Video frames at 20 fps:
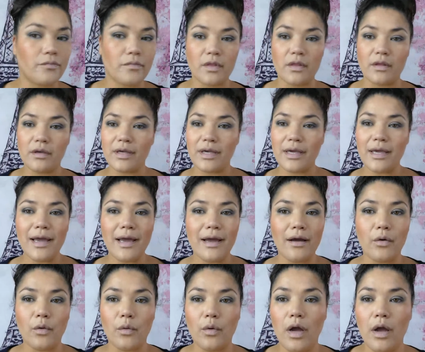Look at
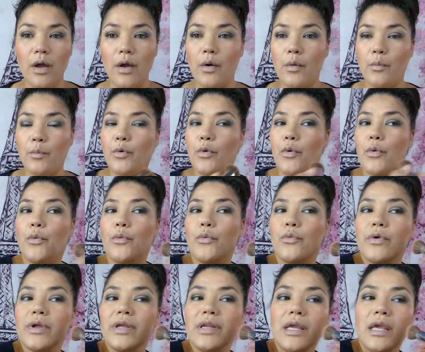how
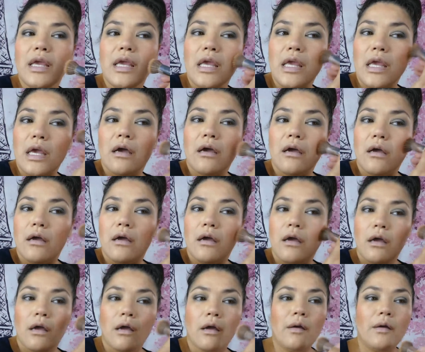pretty.
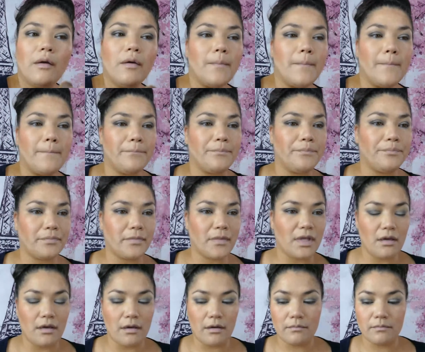
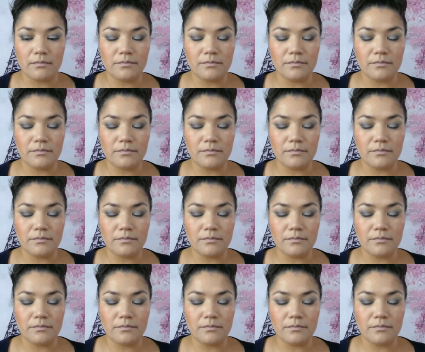Okay.